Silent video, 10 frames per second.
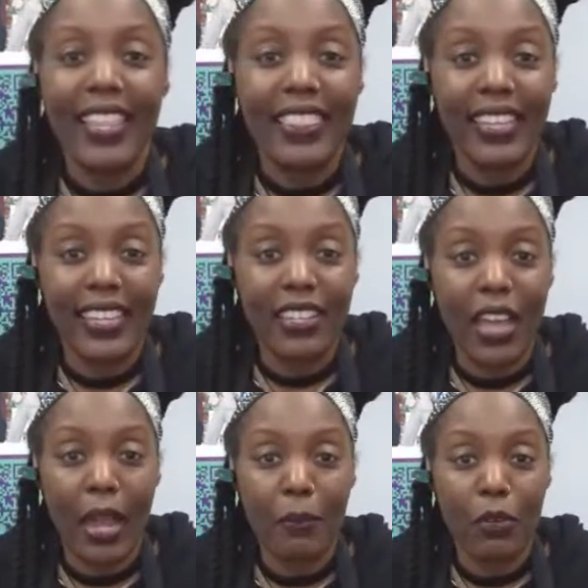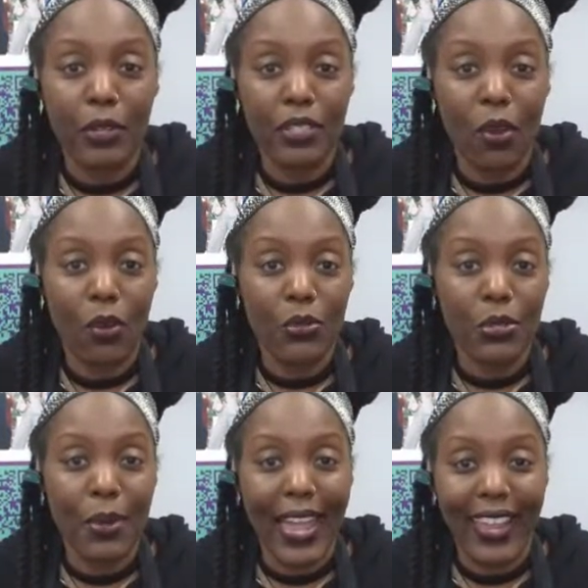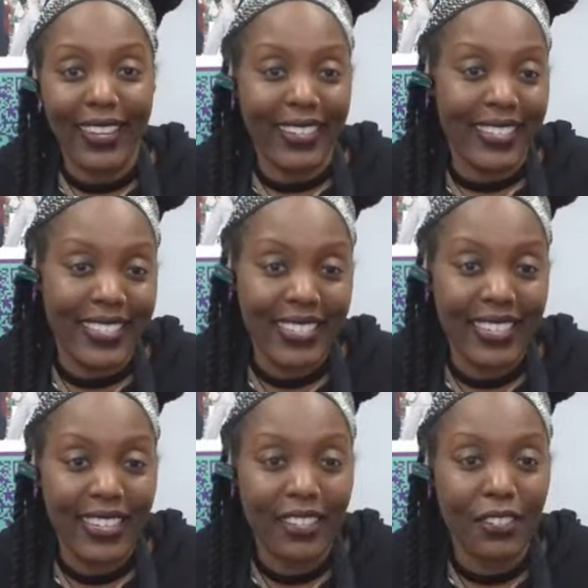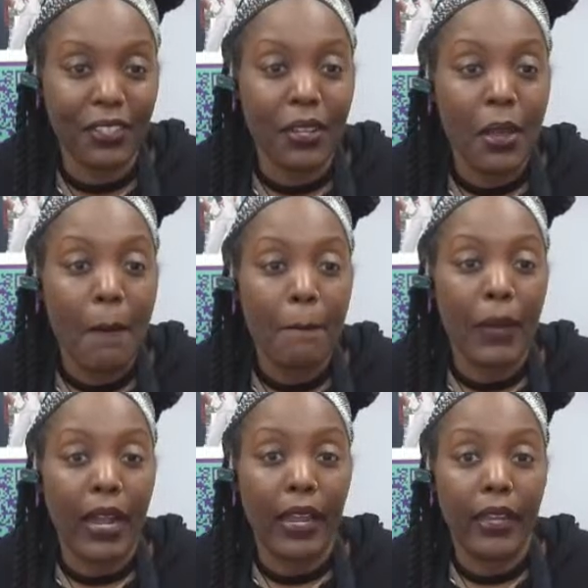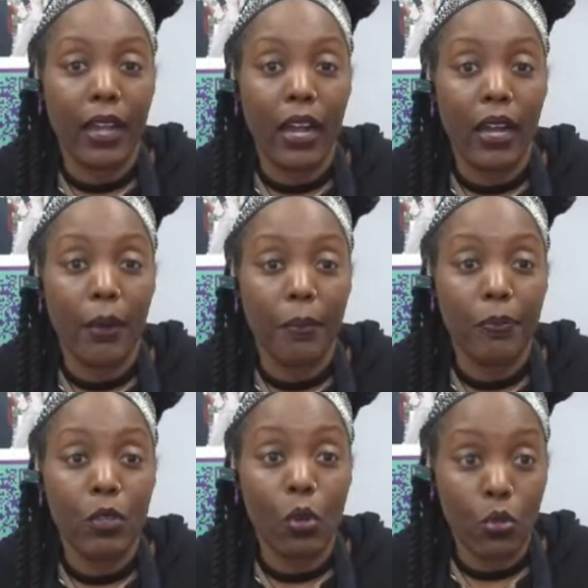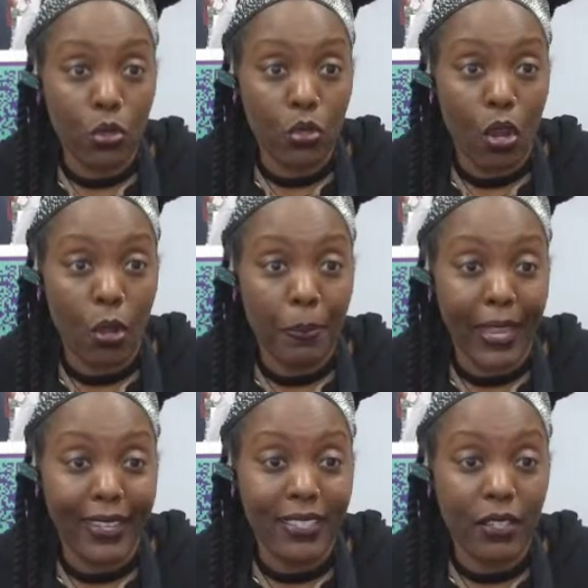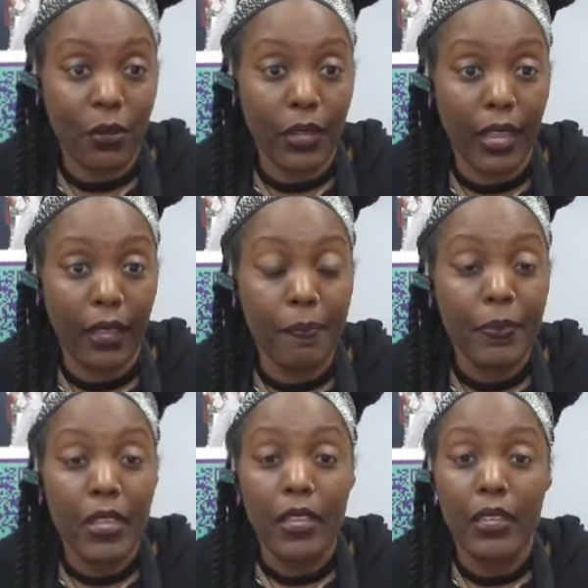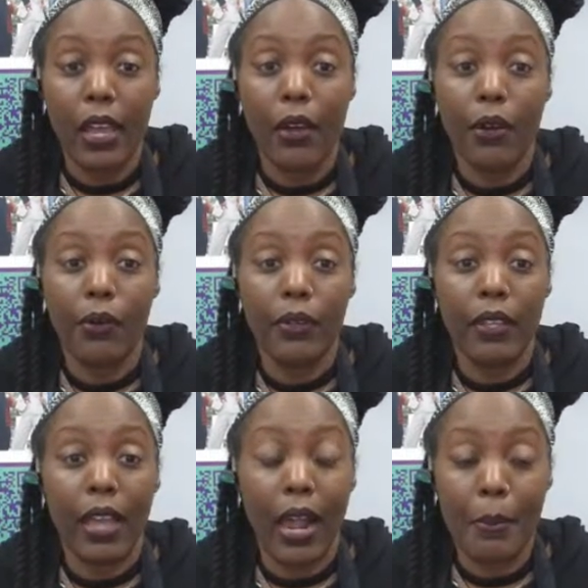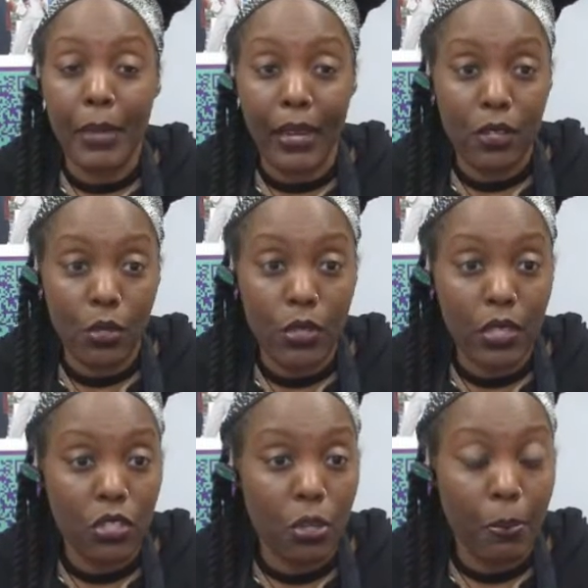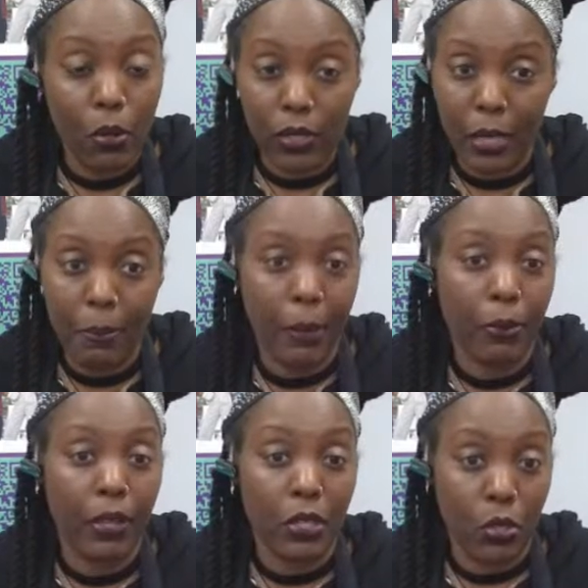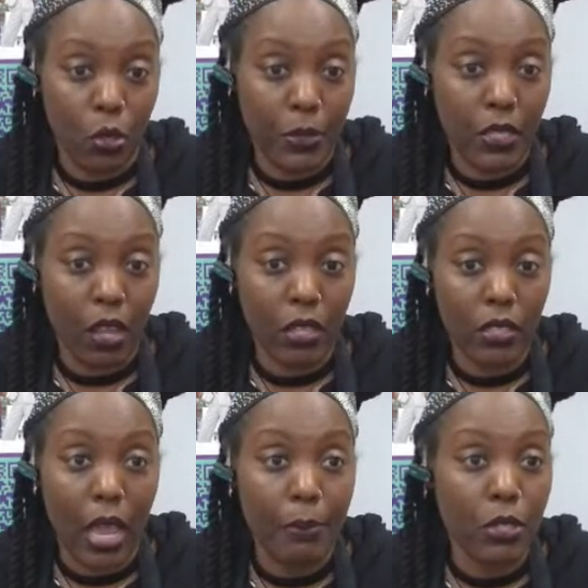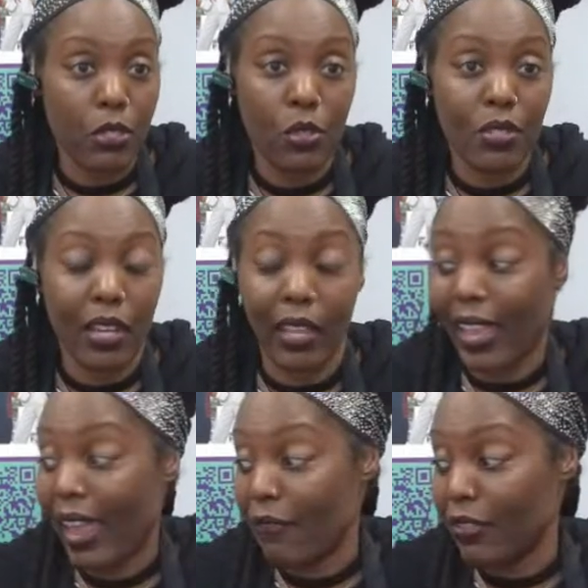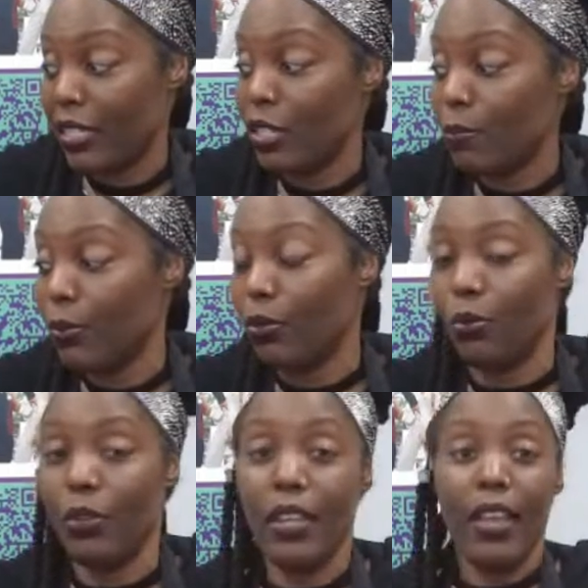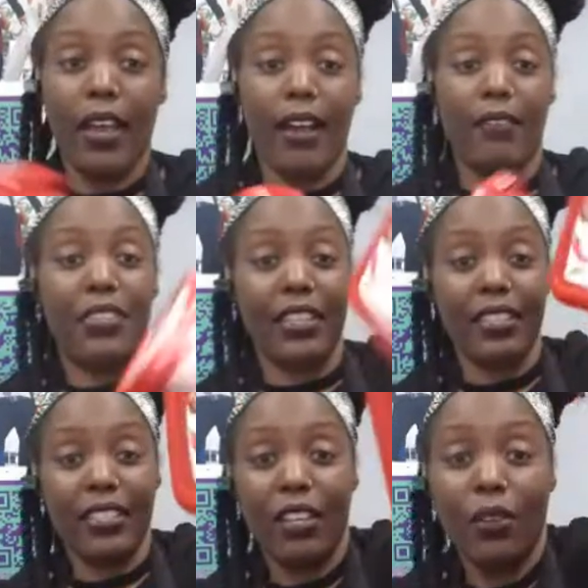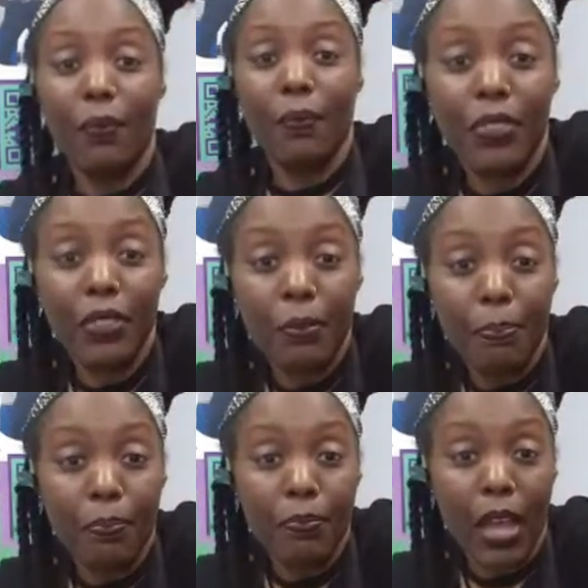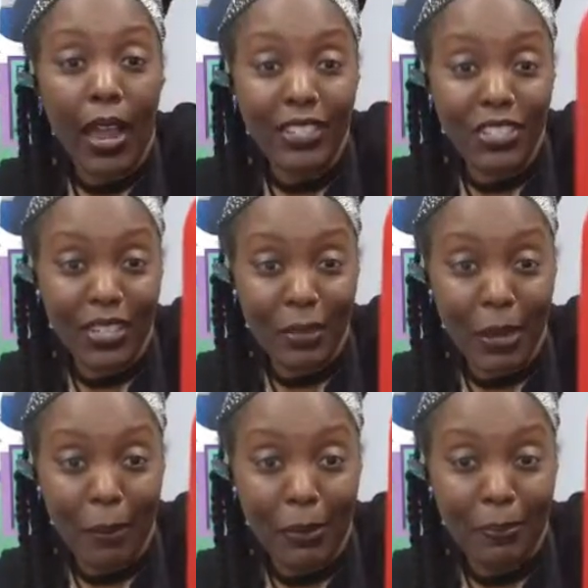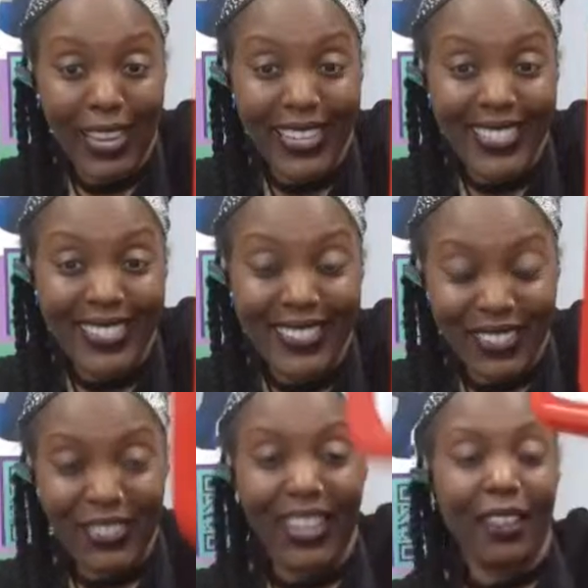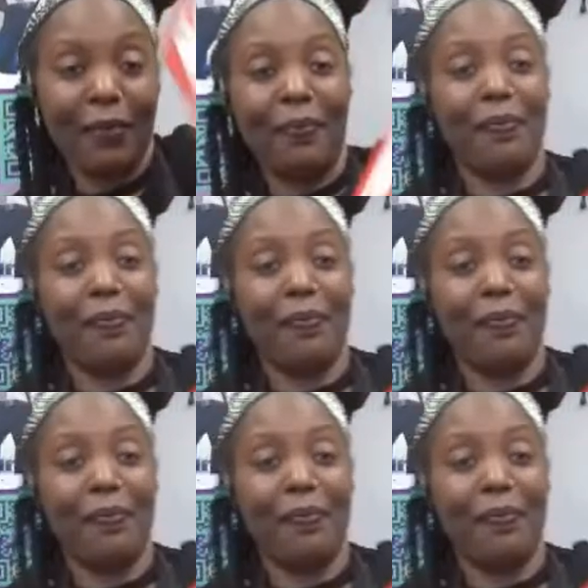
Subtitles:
Then I'm going to also add into here my gochujang paste, okay? Now, I'm not using the chipotle pepper and adobe sauce. I'm just using like a half a teaspoon of this hot chili pepper paste, okay?